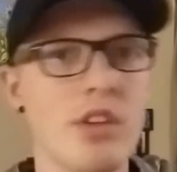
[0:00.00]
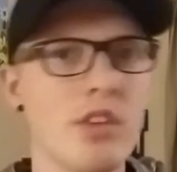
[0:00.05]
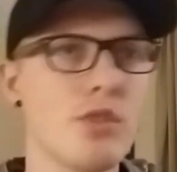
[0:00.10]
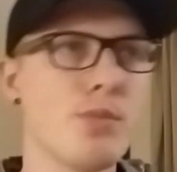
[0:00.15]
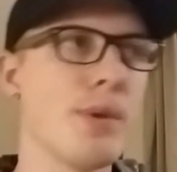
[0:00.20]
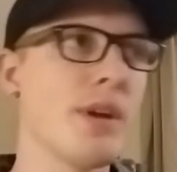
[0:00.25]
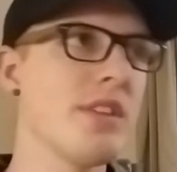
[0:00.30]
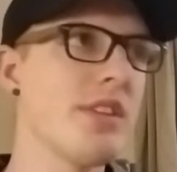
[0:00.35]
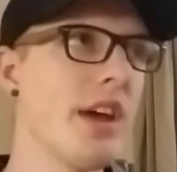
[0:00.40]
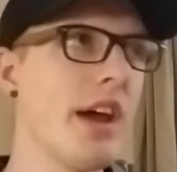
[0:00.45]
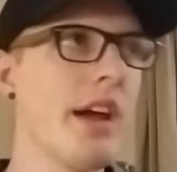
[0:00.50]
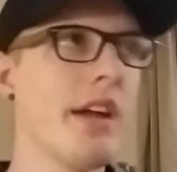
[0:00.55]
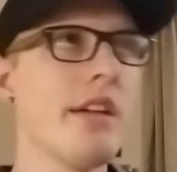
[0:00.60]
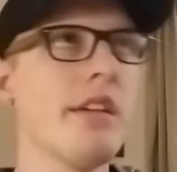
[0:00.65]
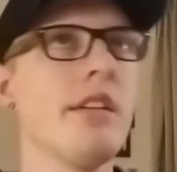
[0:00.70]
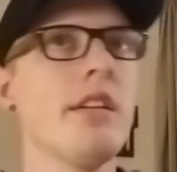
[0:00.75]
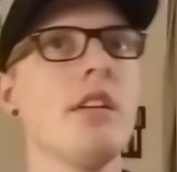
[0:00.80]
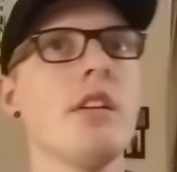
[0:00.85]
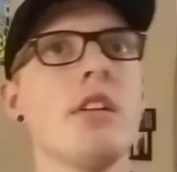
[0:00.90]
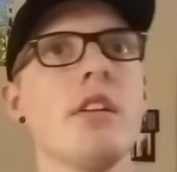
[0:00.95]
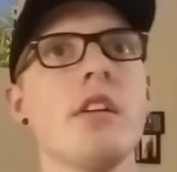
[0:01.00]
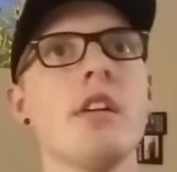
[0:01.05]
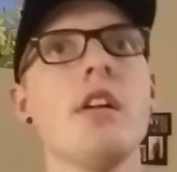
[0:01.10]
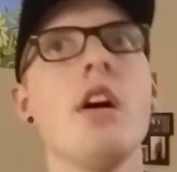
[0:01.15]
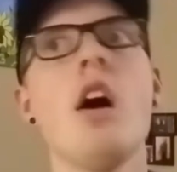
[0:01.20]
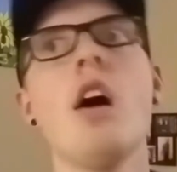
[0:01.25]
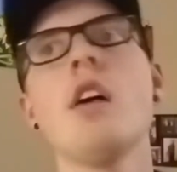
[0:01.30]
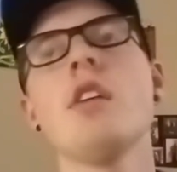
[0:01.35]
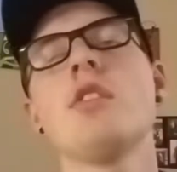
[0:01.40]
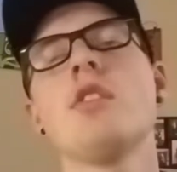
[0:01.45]
and spectacular and
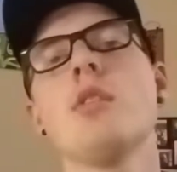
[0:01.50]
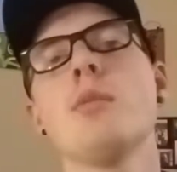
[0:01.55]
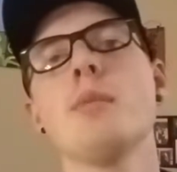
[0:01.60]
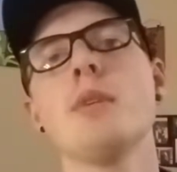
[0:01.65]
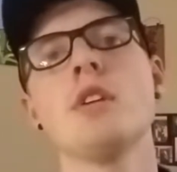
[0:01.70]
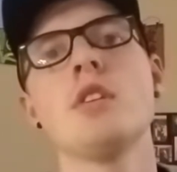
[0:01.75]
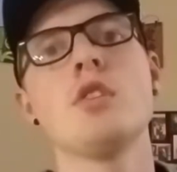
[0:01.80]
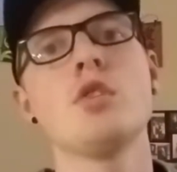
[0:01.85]
awesome and